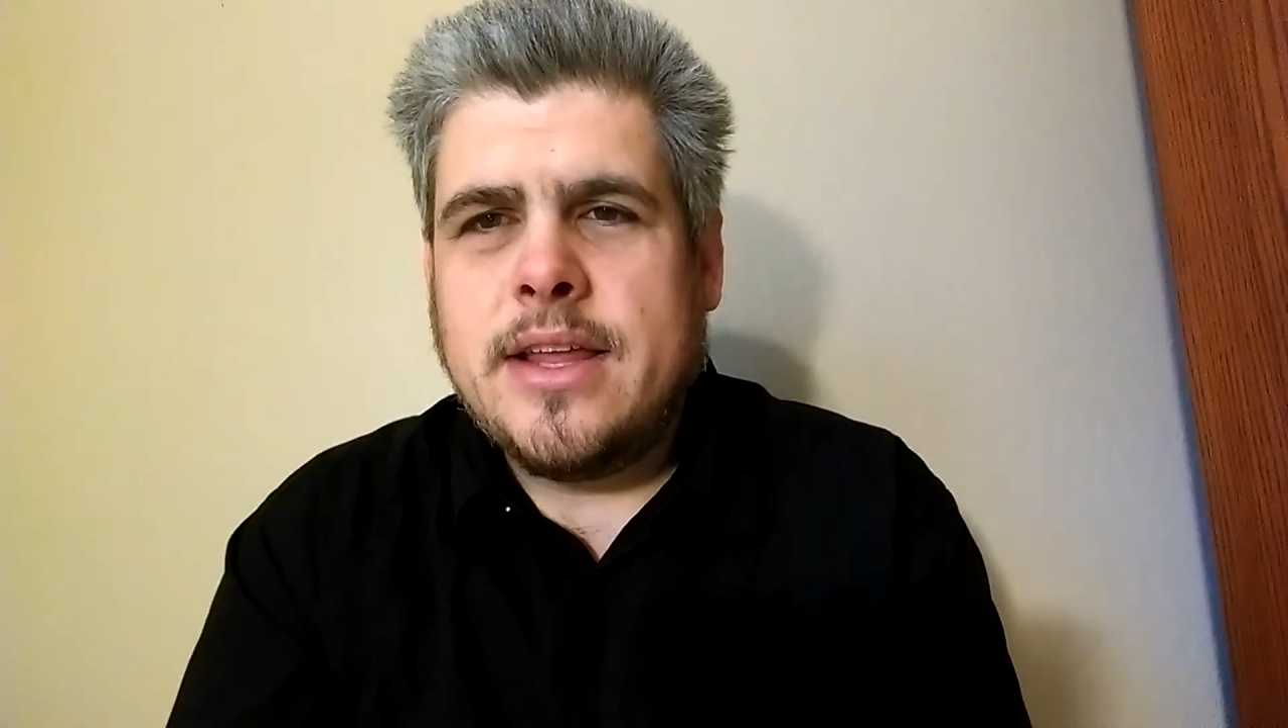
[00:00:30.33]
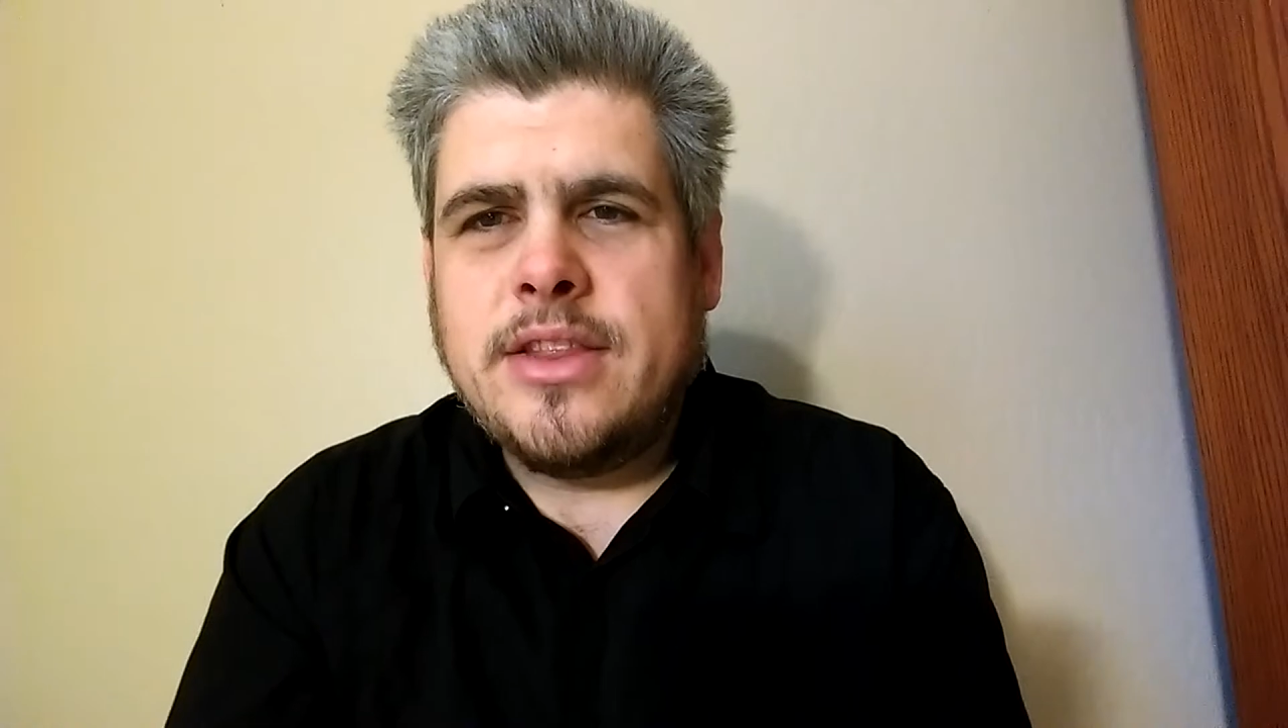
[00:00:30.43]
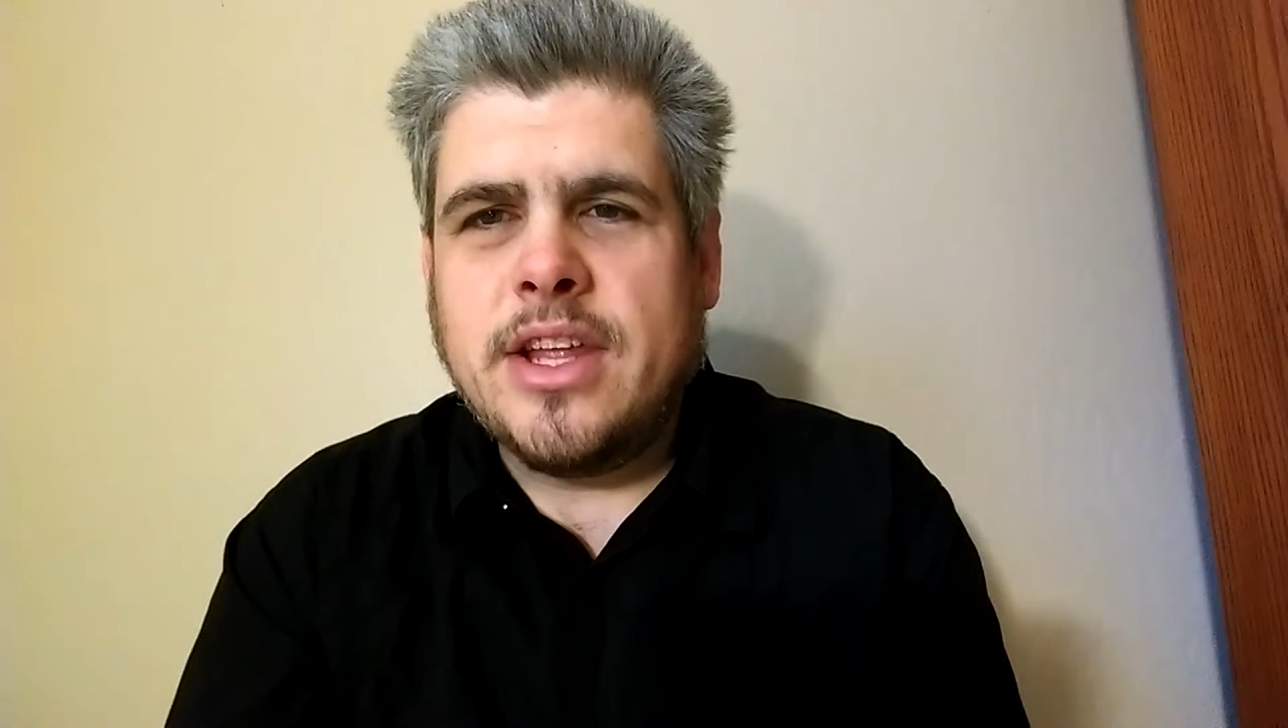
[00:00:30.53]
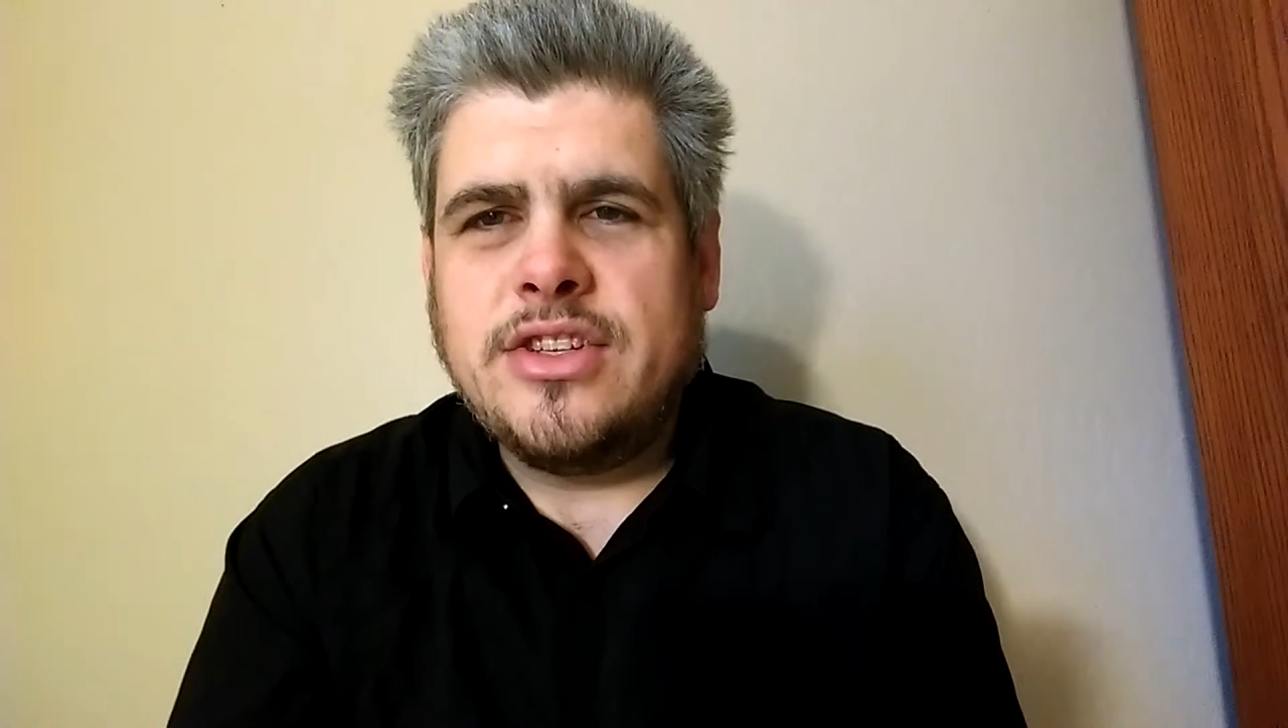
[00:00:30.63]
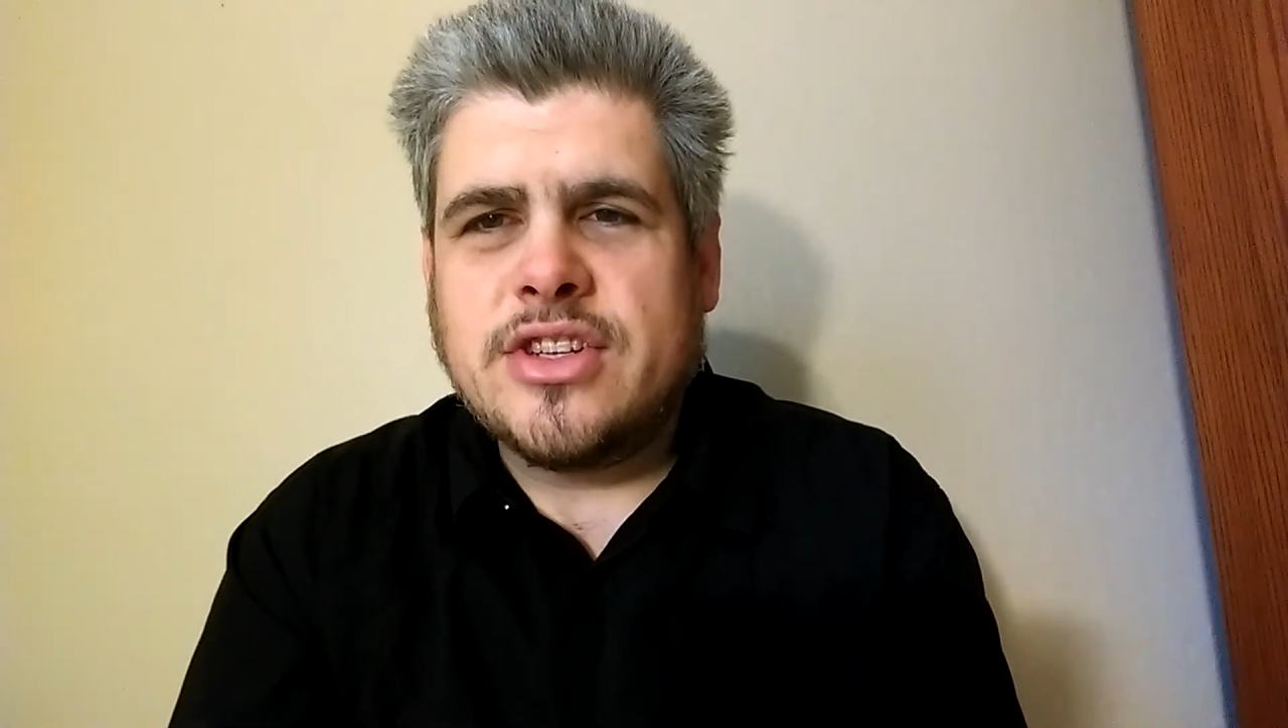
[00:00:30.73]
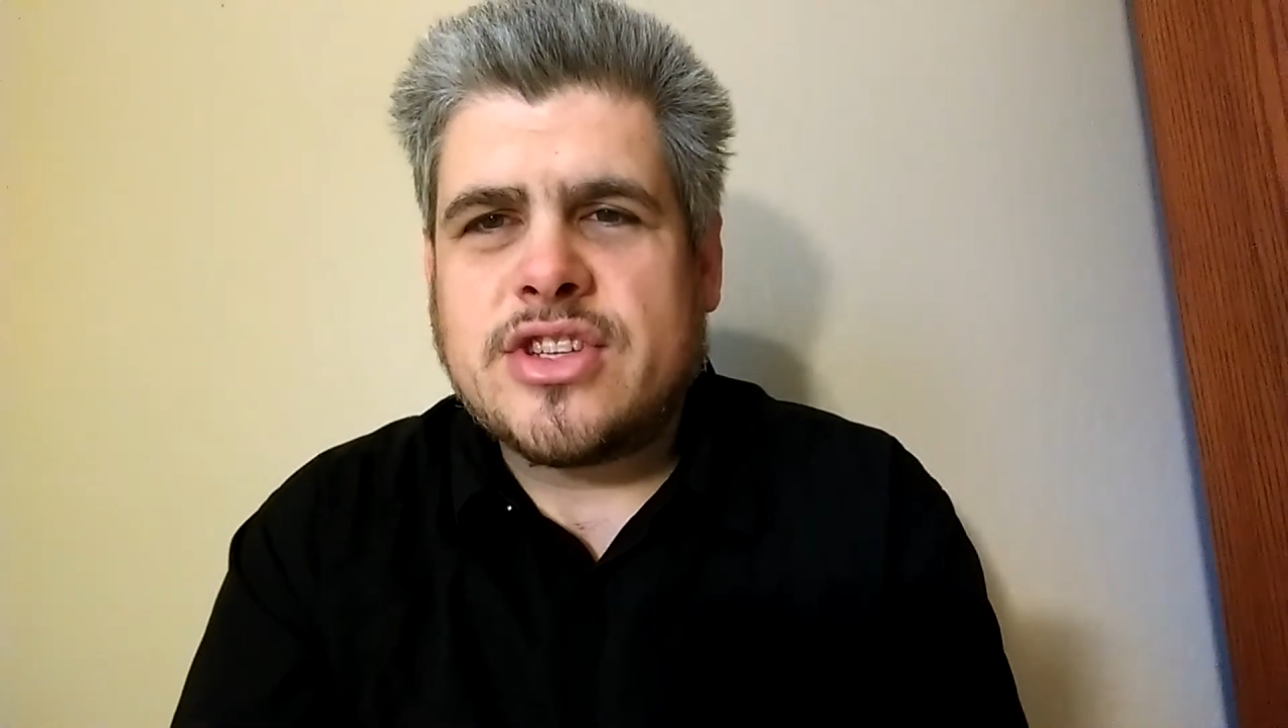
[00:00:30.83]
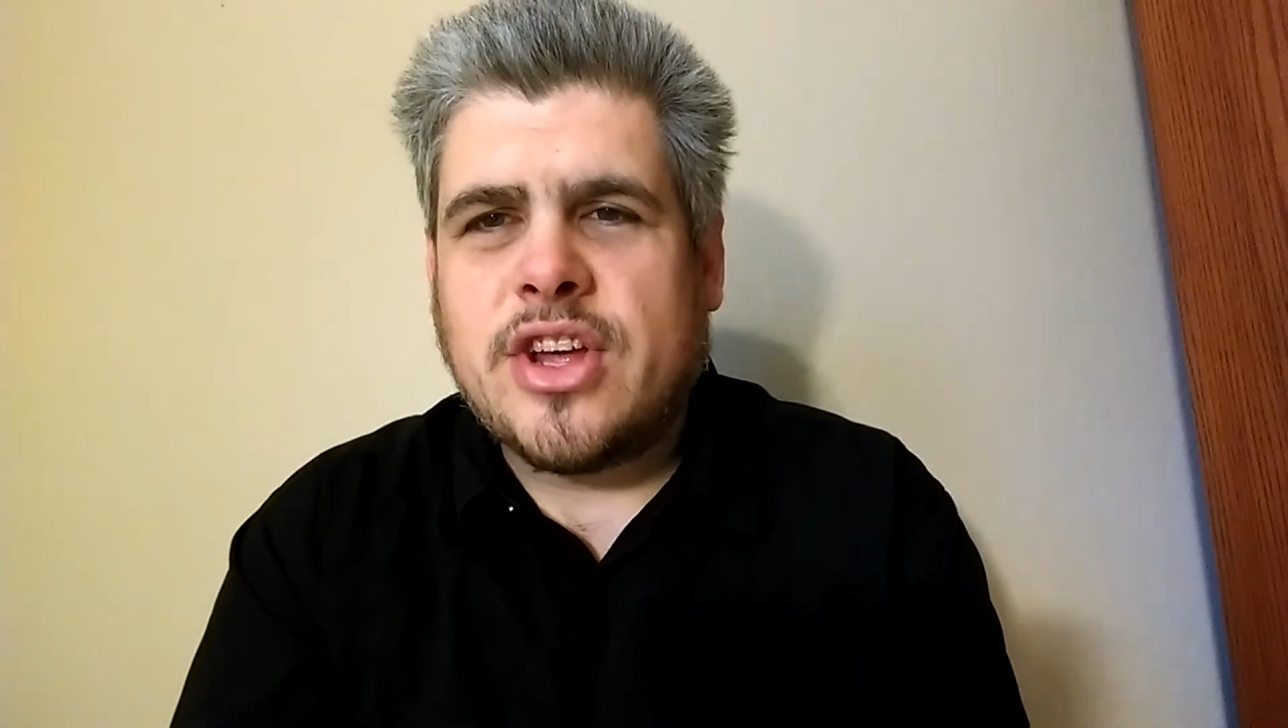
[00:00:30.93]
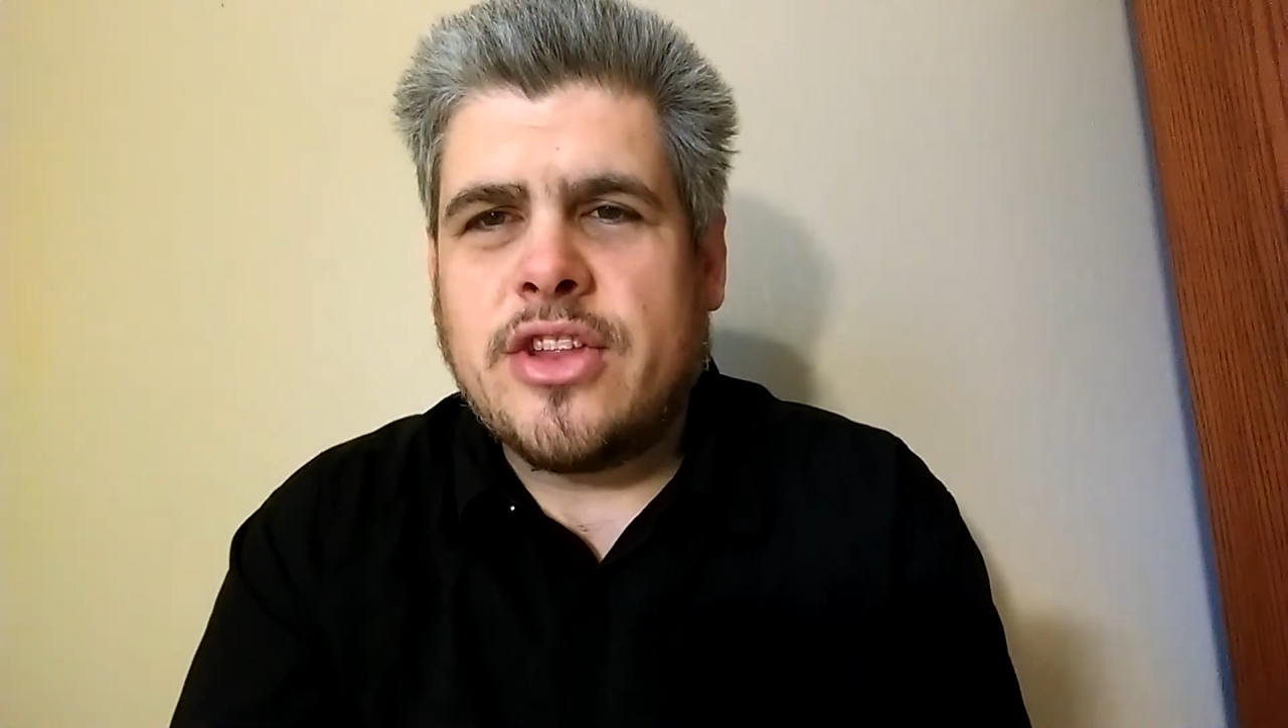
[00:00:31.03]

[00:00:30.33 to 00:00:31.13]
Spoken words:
They just saw